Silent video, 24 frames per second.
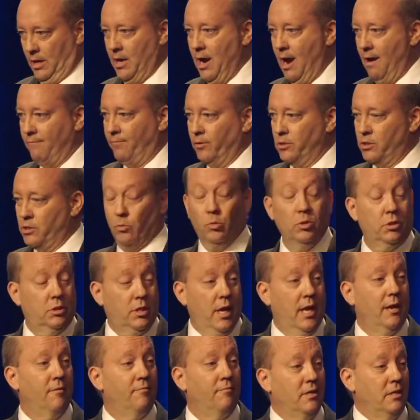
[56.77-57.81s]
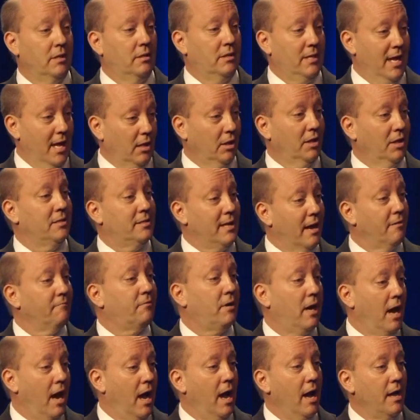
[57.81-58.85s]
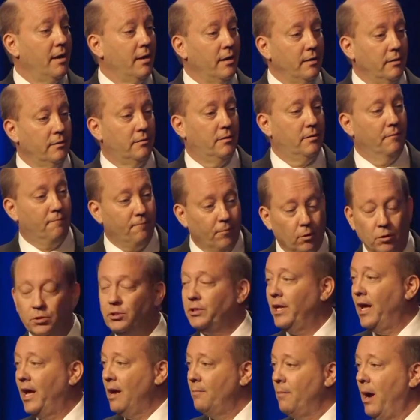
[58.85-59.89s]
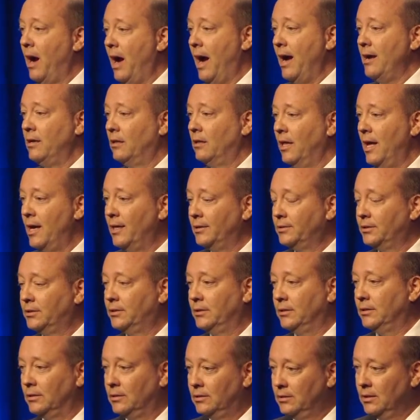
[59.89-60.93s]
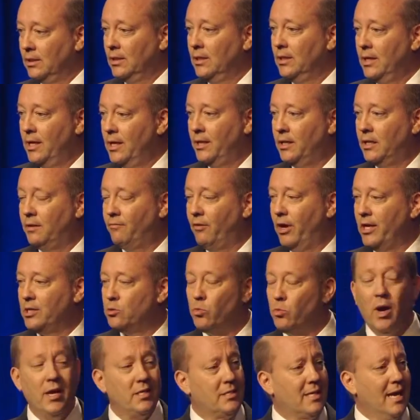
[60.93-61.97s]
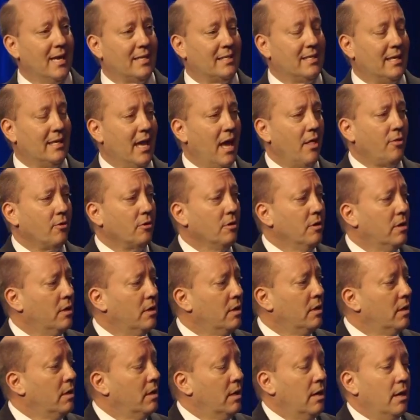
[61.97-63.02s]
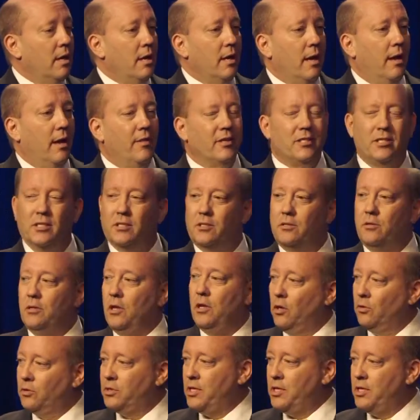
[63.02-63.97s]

a conference. It was kind of the Telit DevCon, and the first time iOS and DeviceWise got together. And they says, you know,